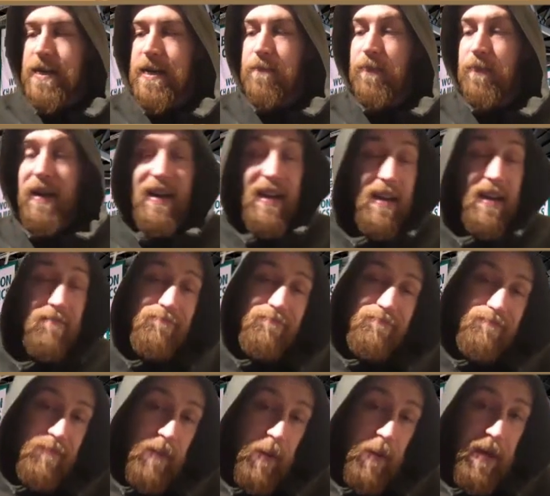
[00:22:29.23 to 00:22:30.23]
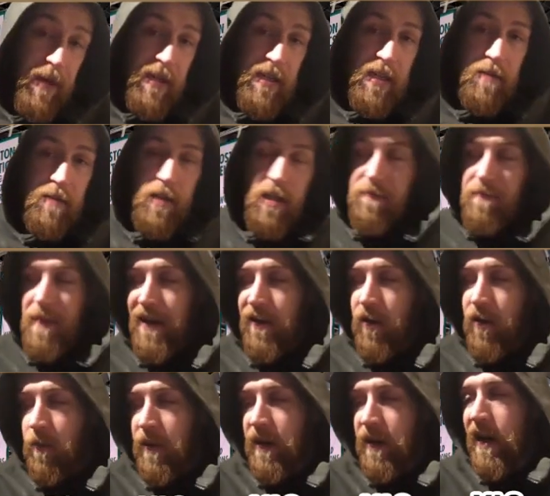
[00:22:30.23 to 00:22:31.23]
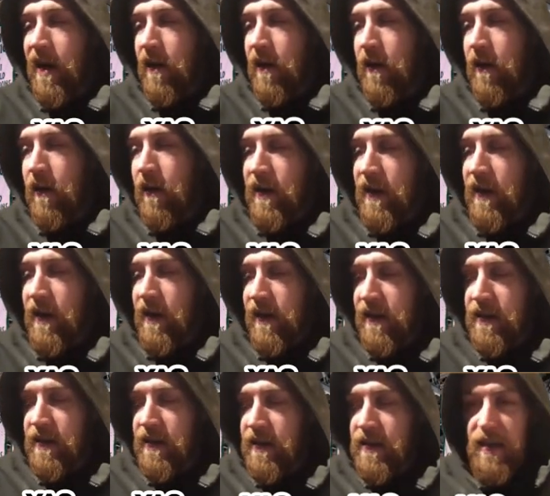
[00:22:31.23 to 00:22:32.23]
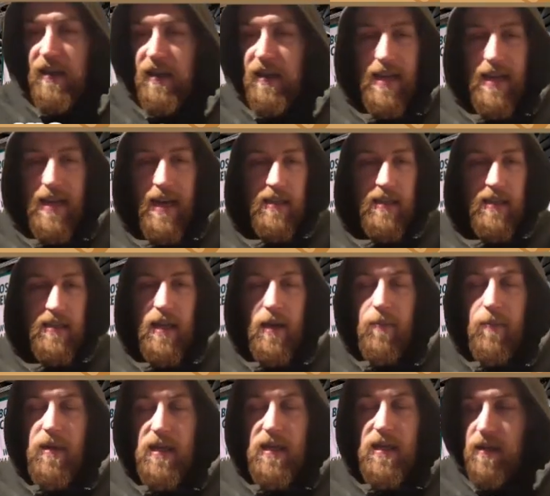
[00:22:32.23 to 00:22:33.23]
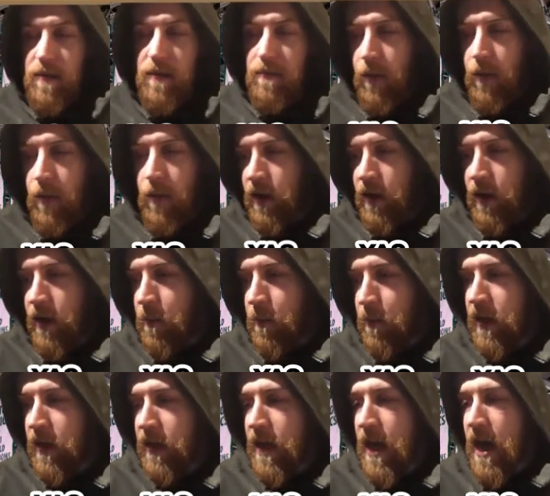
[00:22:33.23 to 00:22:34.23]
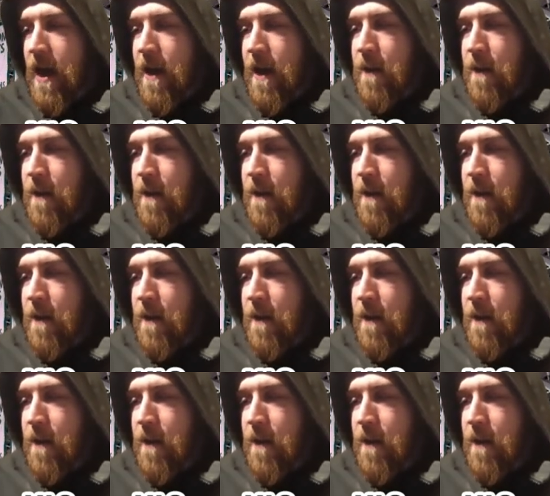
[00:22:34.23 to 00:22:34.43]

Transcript: But then the pieces just might not be there, and he's had his near misses and might want to compete.